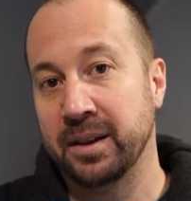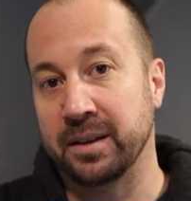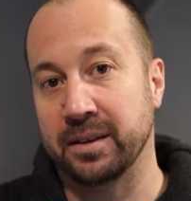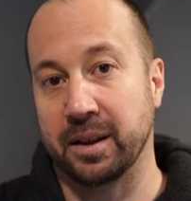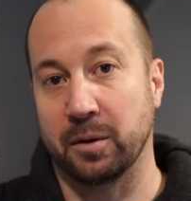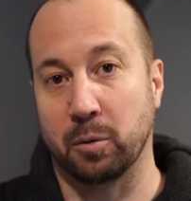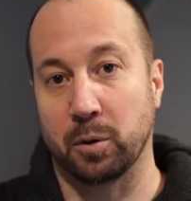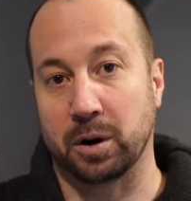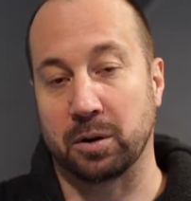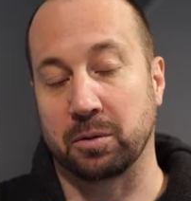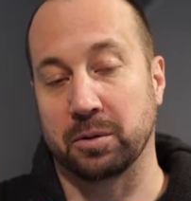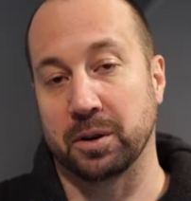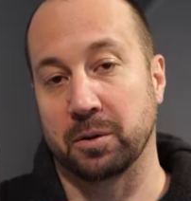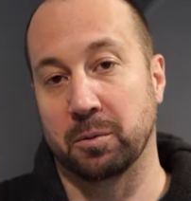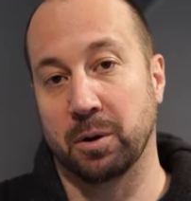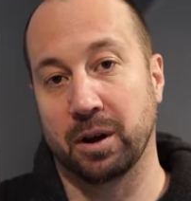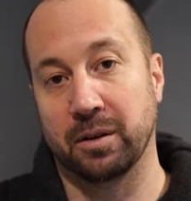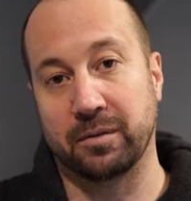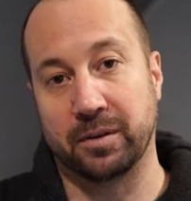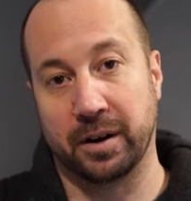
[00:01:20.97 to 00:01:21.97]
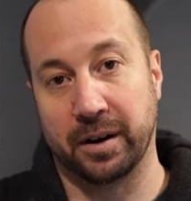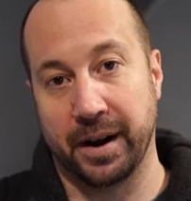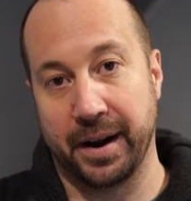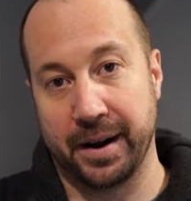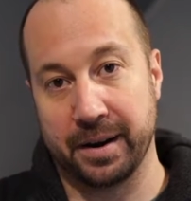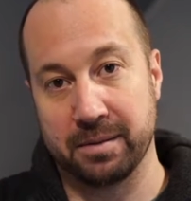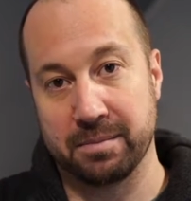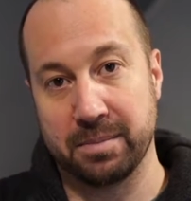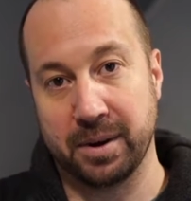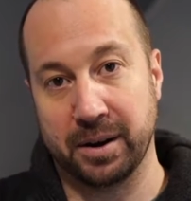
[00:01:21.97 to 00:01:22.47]
They work really well for our
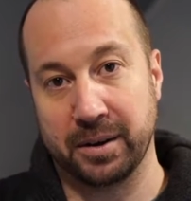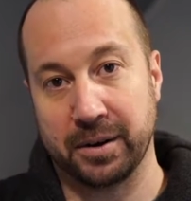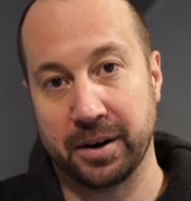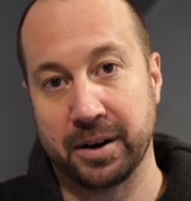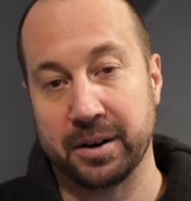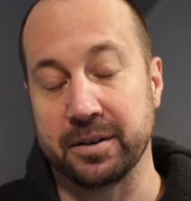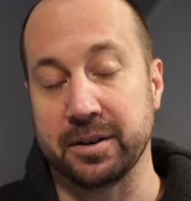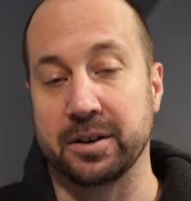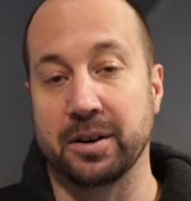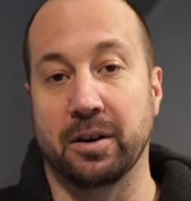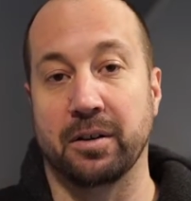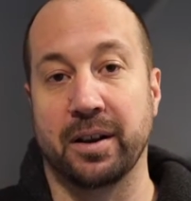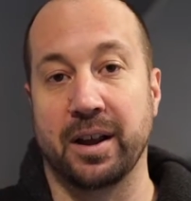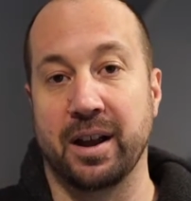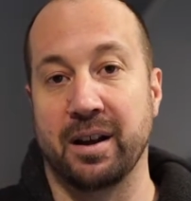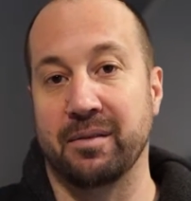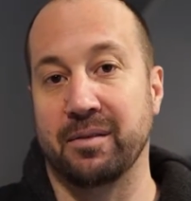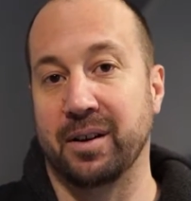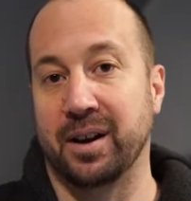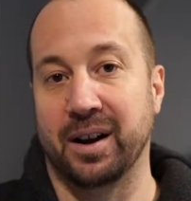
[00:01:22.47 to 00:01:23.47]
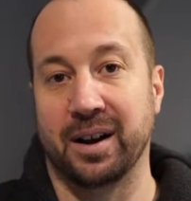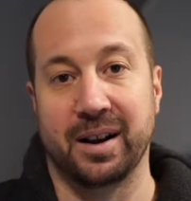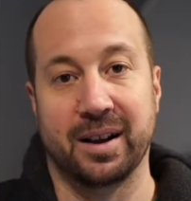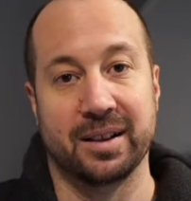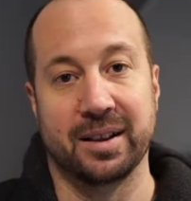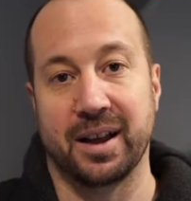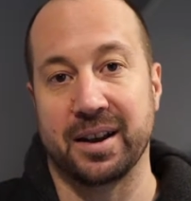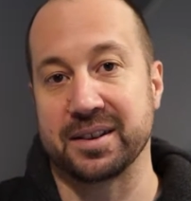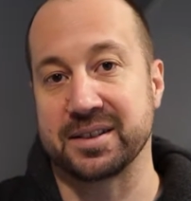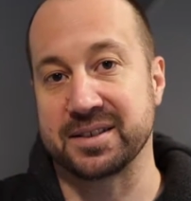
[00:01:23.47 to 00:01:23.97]
air barrier. You don't have a
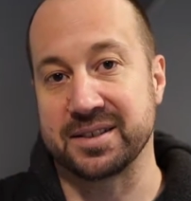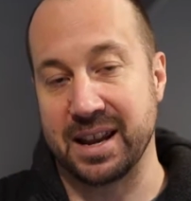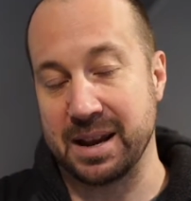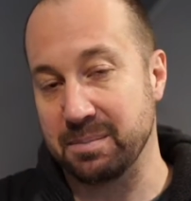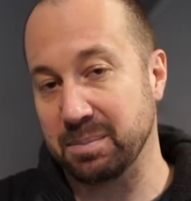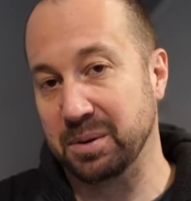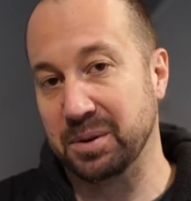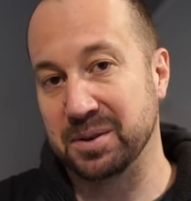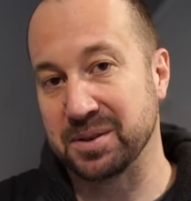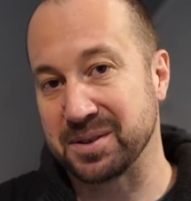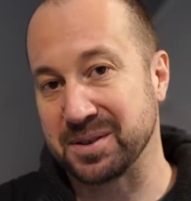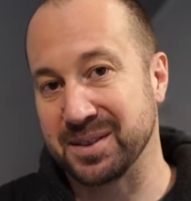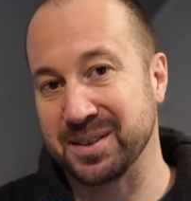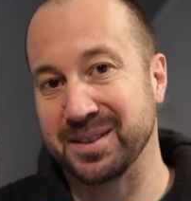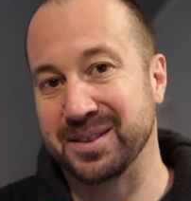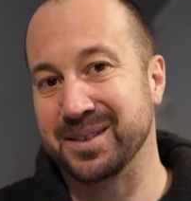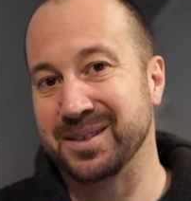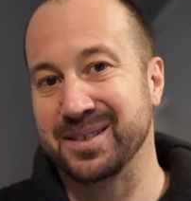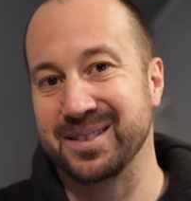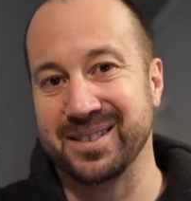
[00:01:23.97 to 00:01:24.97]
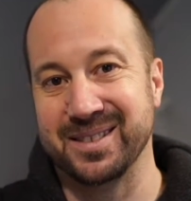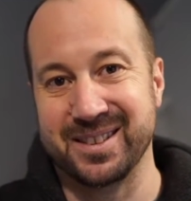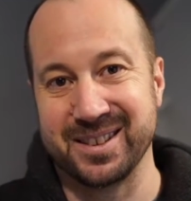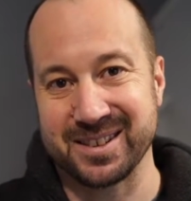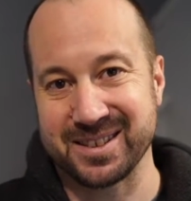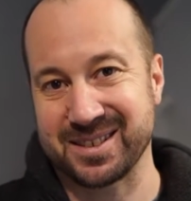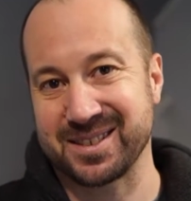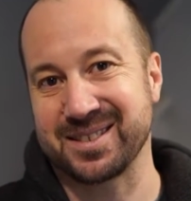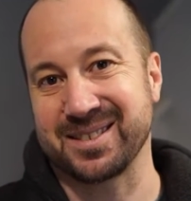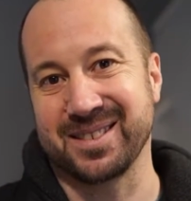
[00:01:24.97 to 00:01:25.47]
lot of staples in
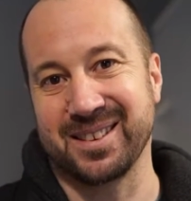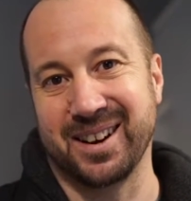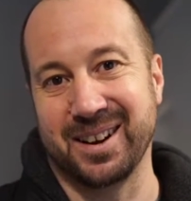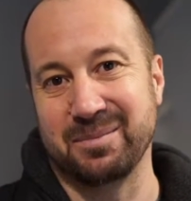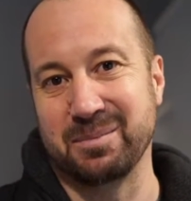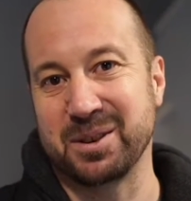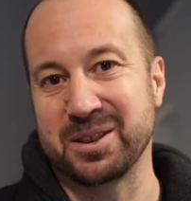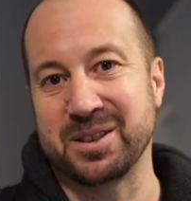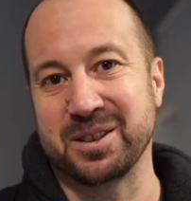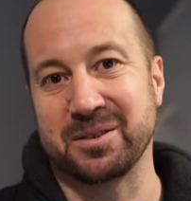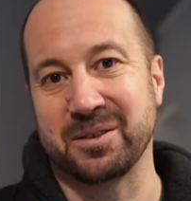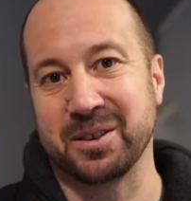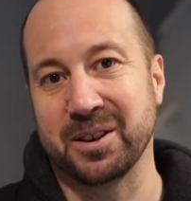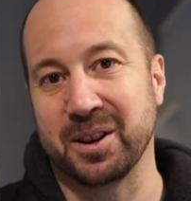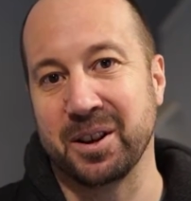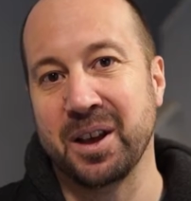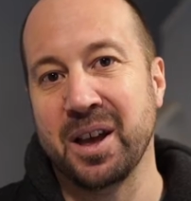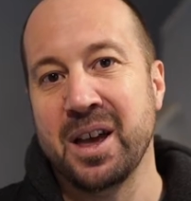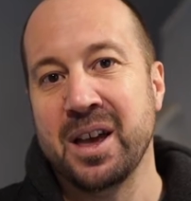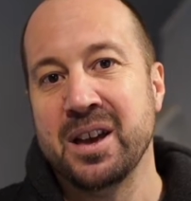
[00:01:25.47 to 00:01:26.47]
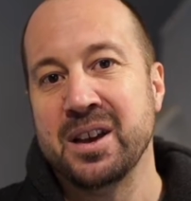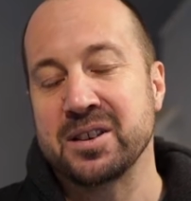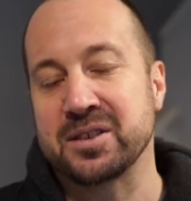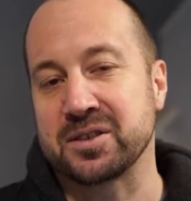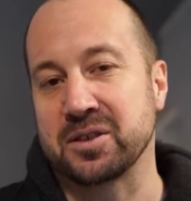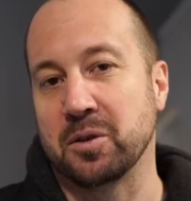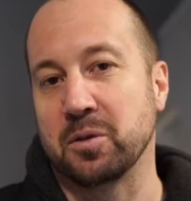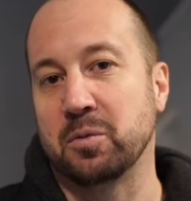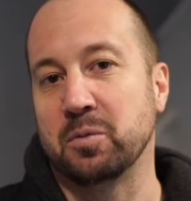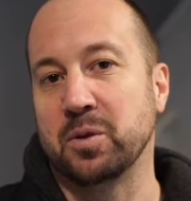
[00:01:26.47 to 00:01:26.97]
this material.
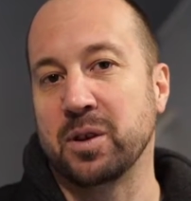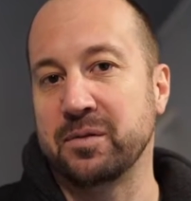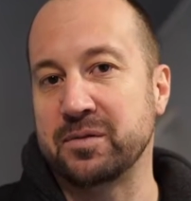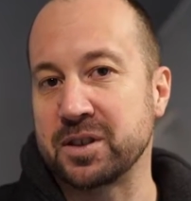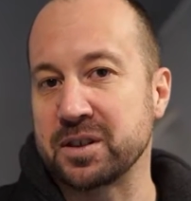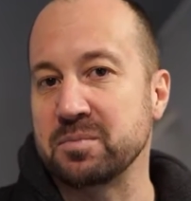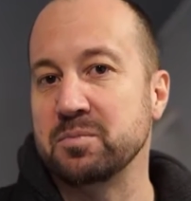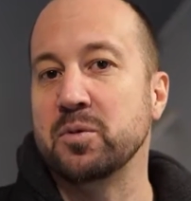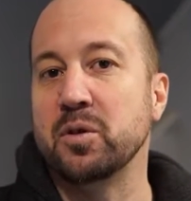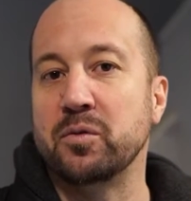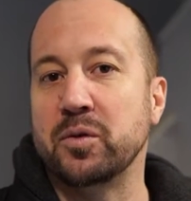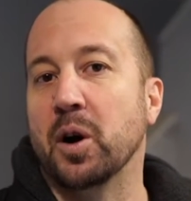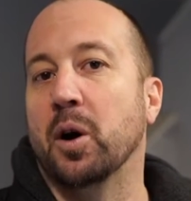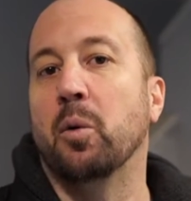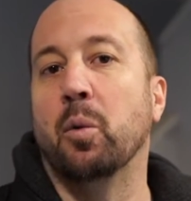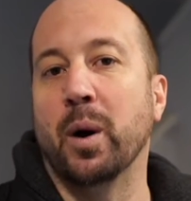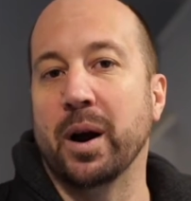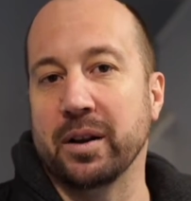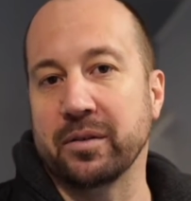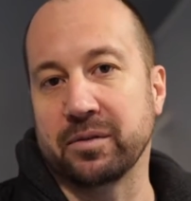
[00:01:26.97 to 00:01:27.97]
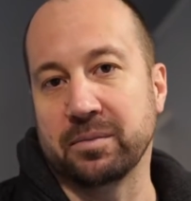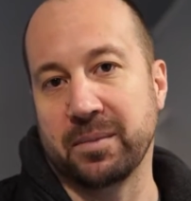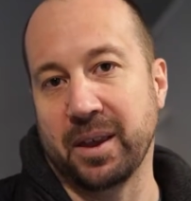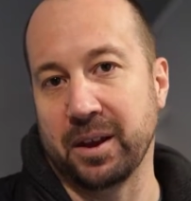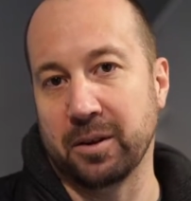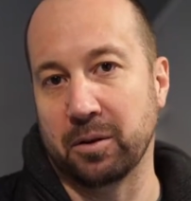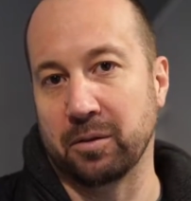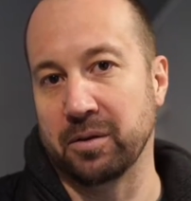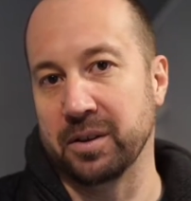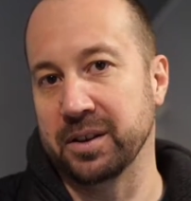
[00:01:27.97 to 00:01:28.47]
So we've just moved away from
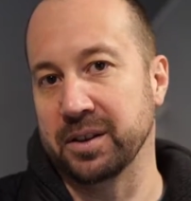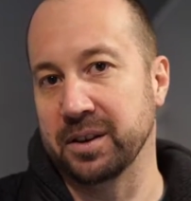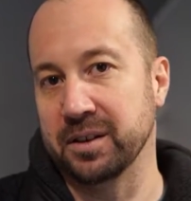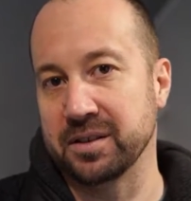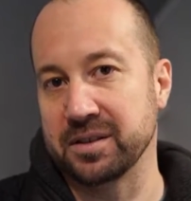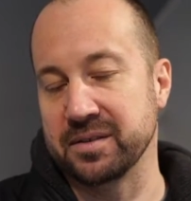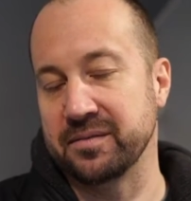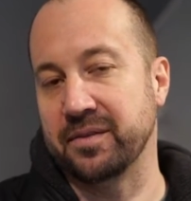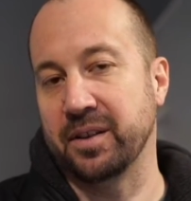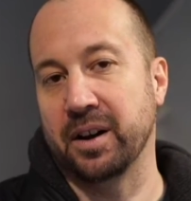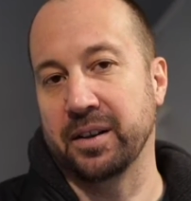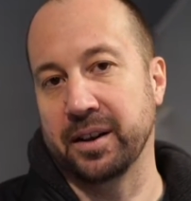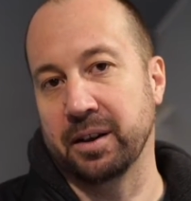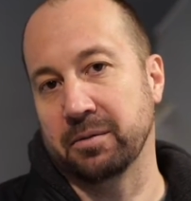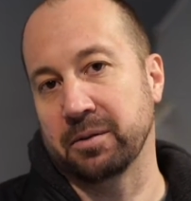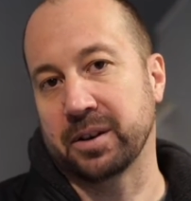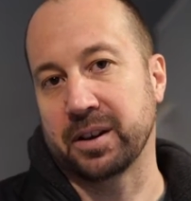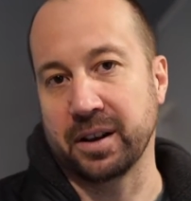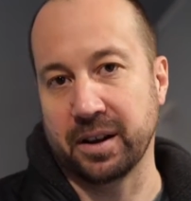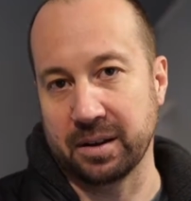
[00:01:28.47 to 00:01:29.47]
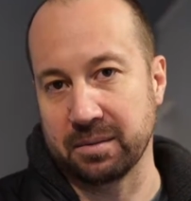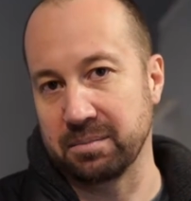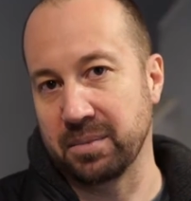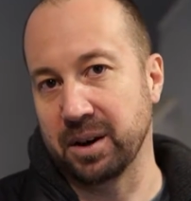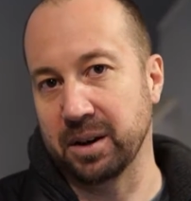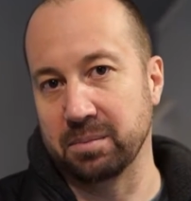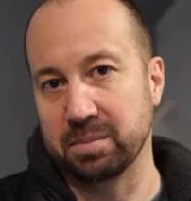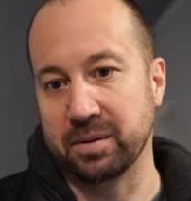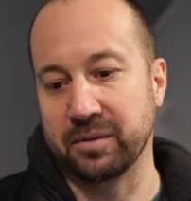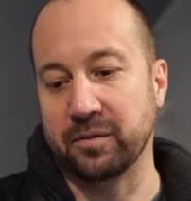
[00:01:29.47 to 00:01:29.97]
that over the years and found that we're getting
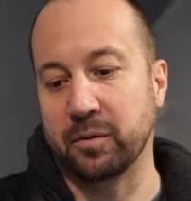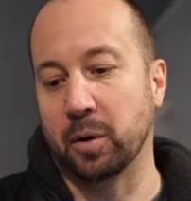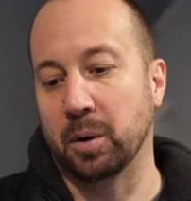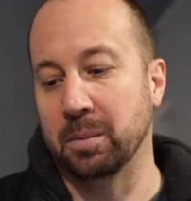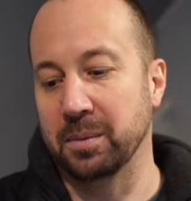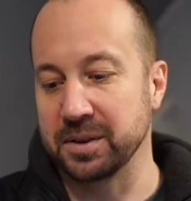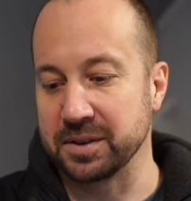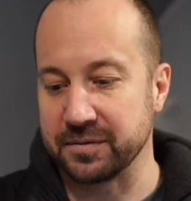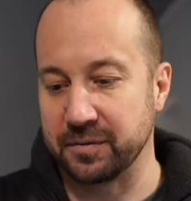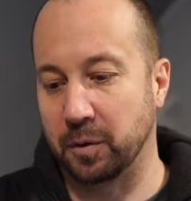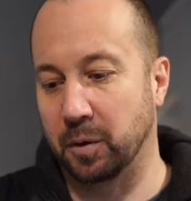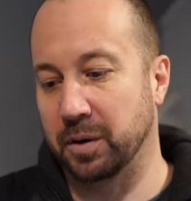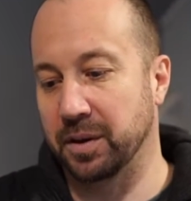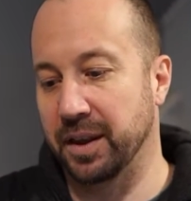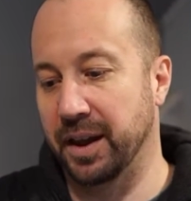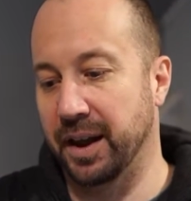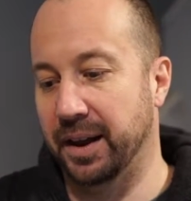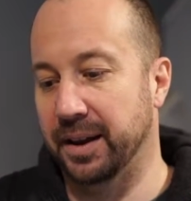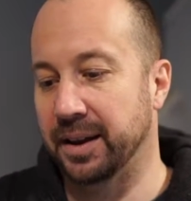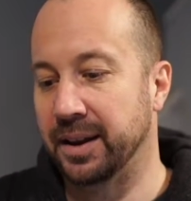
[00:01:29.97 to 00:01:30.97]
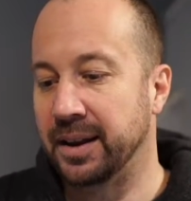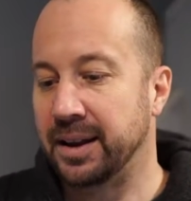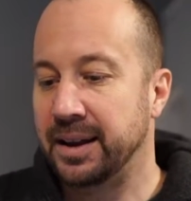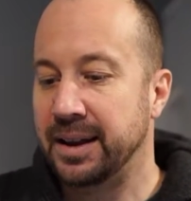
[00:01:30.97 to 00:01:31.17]
better performance for that.